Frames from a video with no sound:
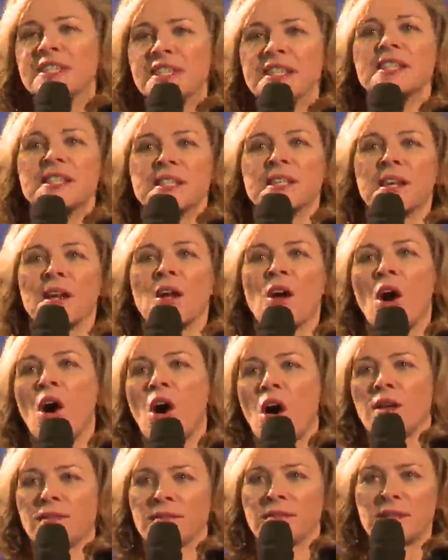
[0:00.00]
existing
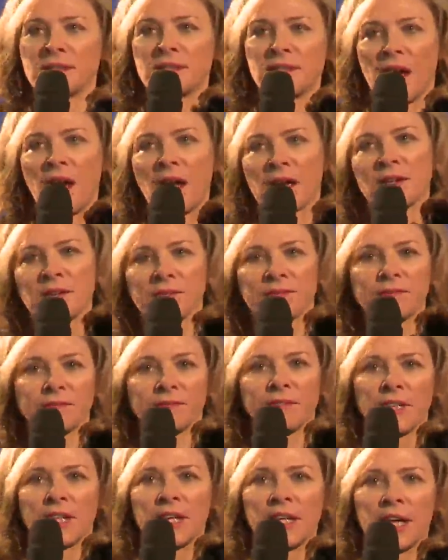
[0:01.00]
on this kind
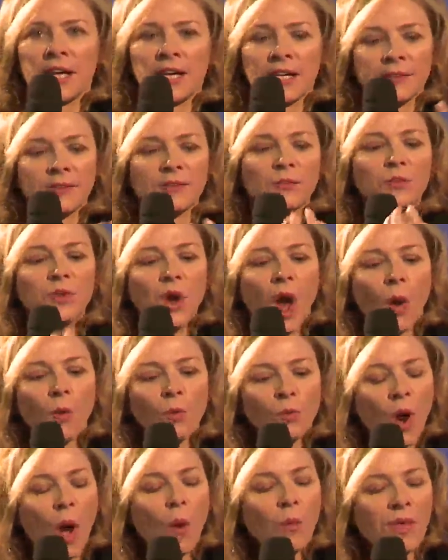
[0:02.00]
of, uh,
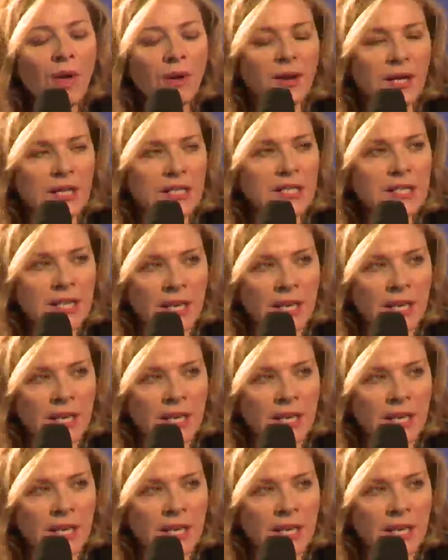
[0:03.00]
not, not without any